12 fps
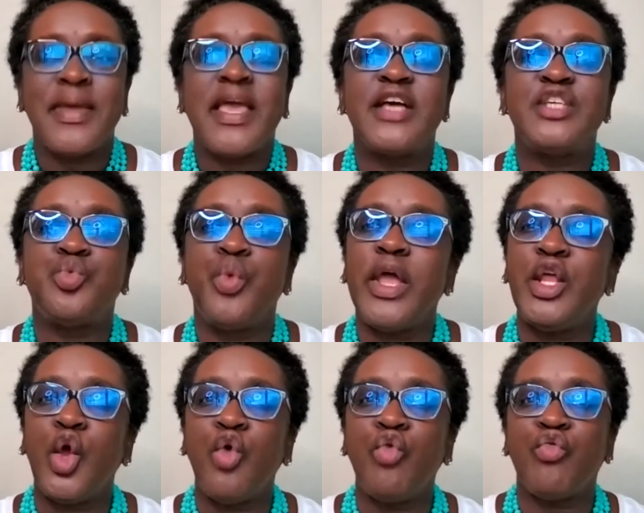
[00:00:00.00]
because
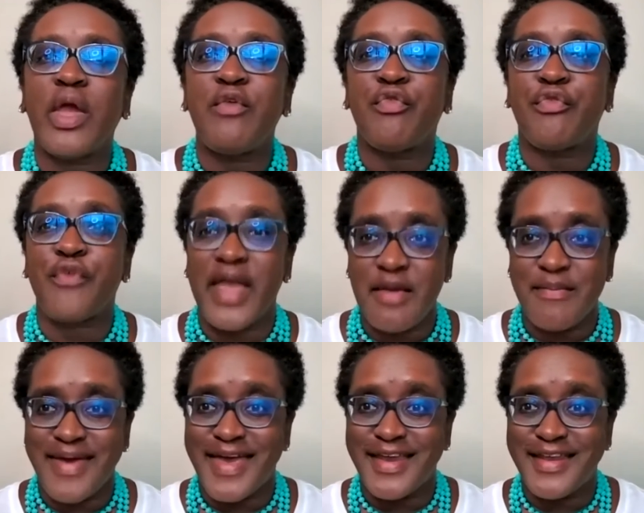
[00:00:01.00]
when you
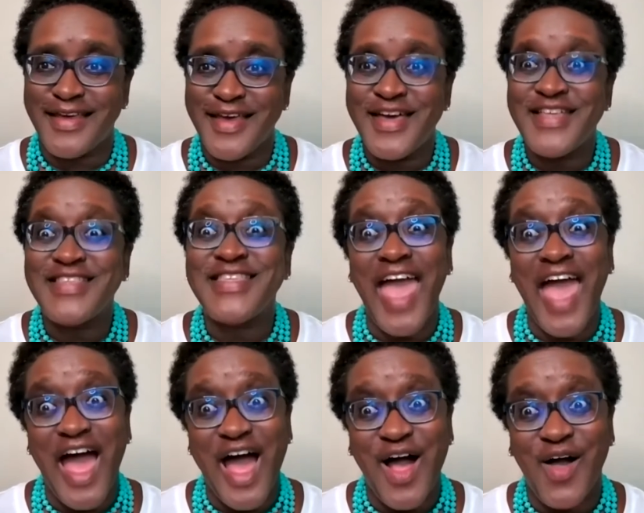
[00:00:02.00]
reframe it
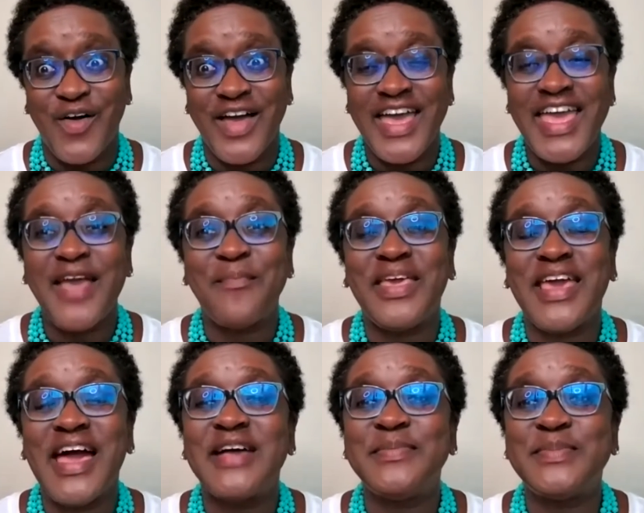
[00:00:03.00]
now it
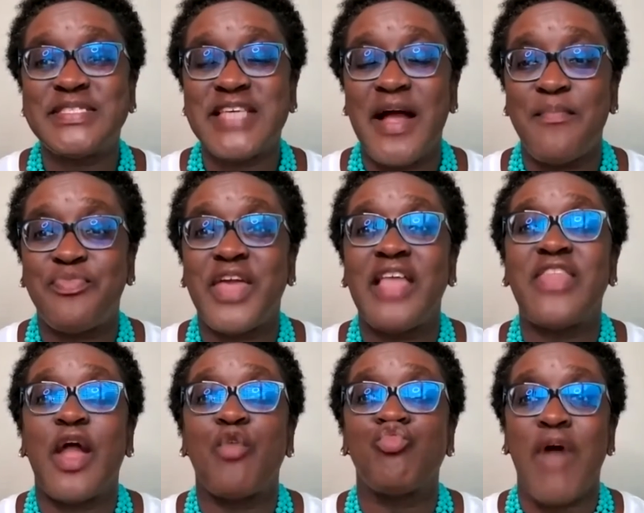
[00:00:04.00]
becomes
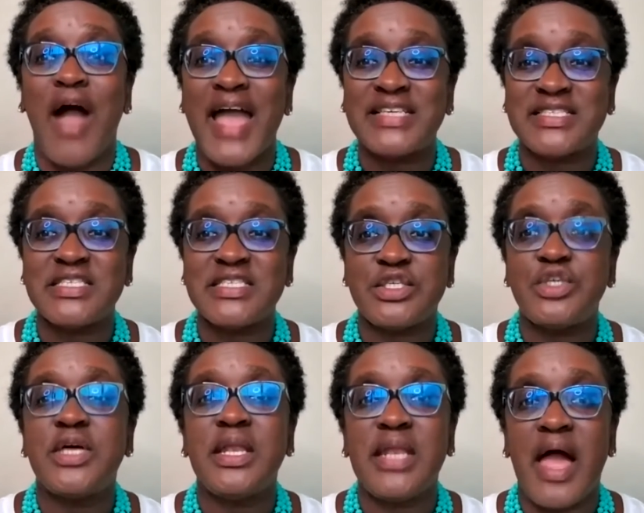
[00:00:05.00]
something that rises
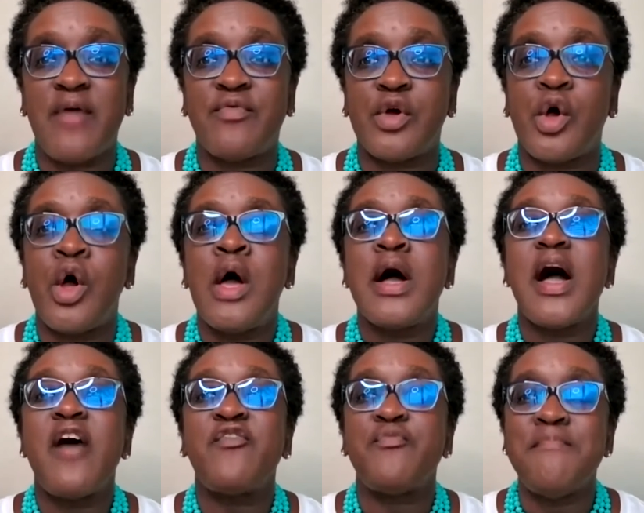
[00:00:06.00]
to the level
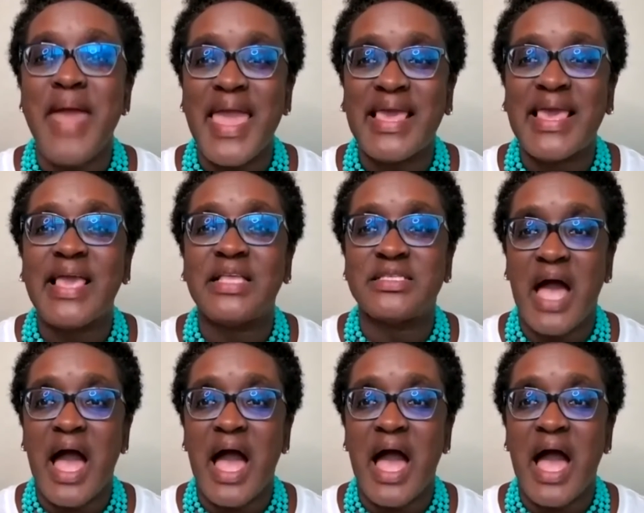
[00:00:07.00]
of making